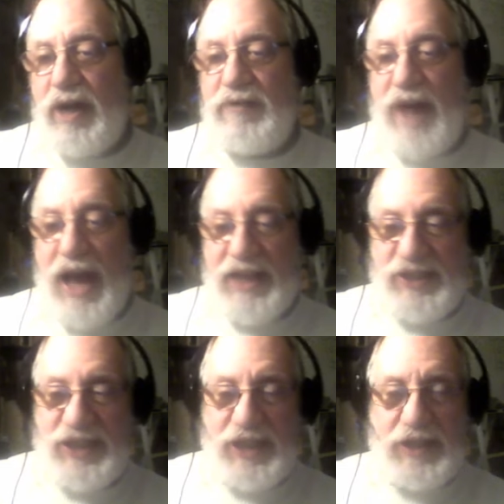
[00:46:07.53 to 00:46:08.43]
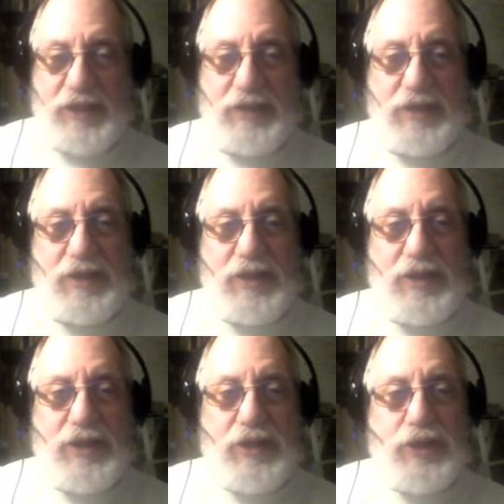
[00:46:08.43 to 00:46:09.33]
of Isaac
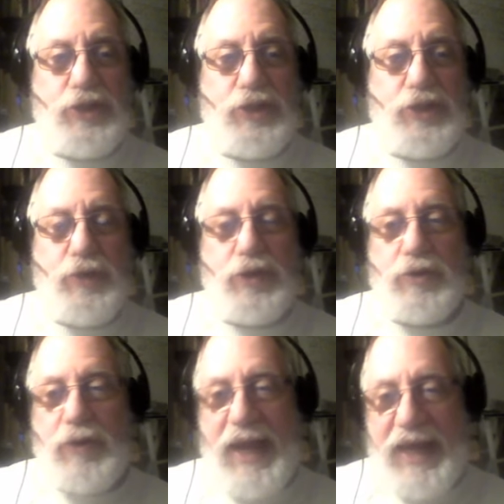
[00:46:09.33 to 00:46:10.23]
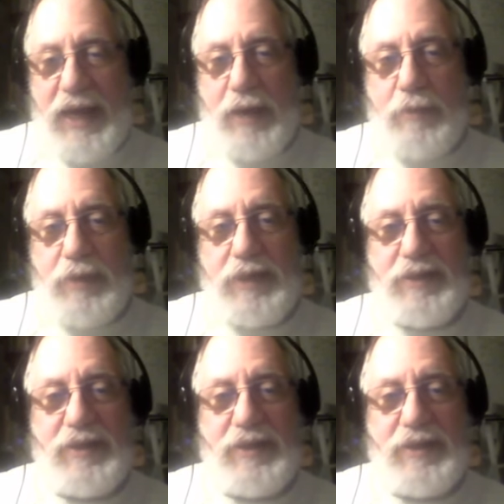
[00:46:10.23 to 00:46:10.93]
to the lamb